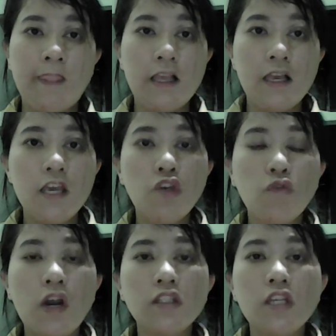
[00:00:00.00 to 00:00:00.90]
In
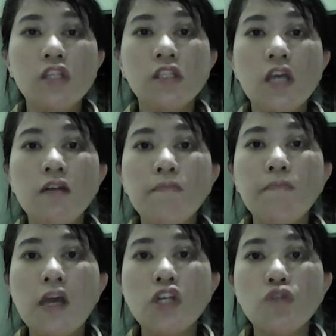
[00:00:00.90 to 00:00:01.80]
creating such
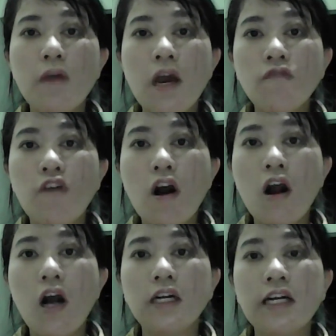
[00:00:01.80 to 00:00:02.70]
benchmark for
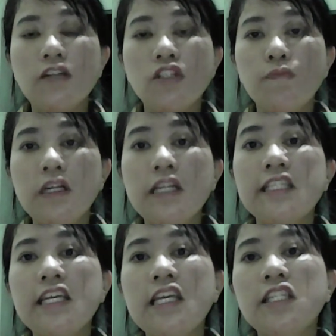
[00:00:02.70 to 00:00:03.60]

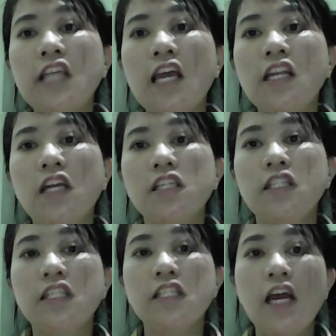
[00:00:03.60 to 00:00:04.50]
accountability standards,
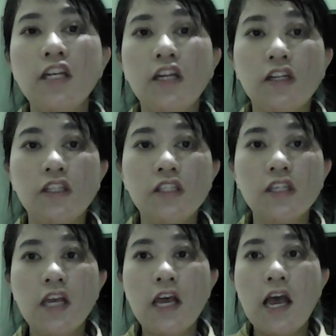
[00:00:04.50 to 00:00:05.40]
designers
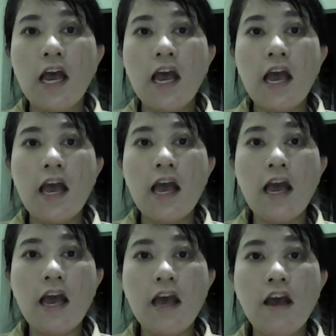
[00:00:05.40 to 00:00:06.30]

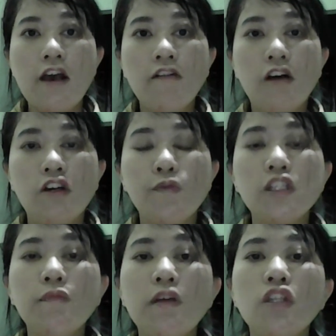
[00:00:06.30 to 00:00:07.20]
have a
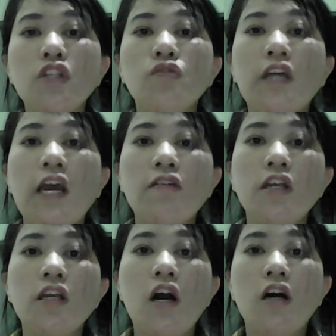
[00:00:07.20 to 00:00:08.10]
responsibility to
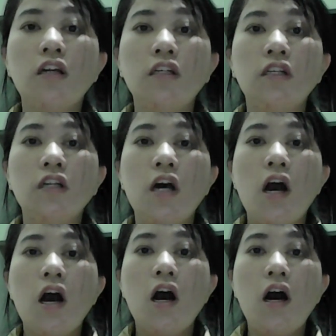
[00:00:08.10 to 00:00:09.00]
carry on
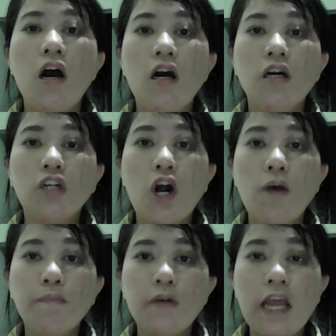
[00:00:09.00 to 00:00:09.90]
a
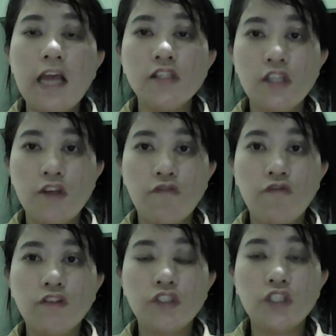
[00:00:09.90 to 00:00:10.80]
comprehensive
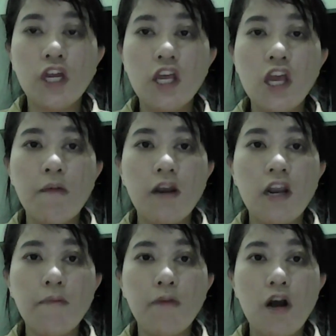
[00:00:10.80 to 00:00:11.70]
study of a
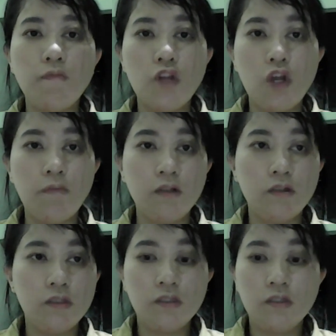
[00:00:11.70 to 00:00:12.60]
number of domains.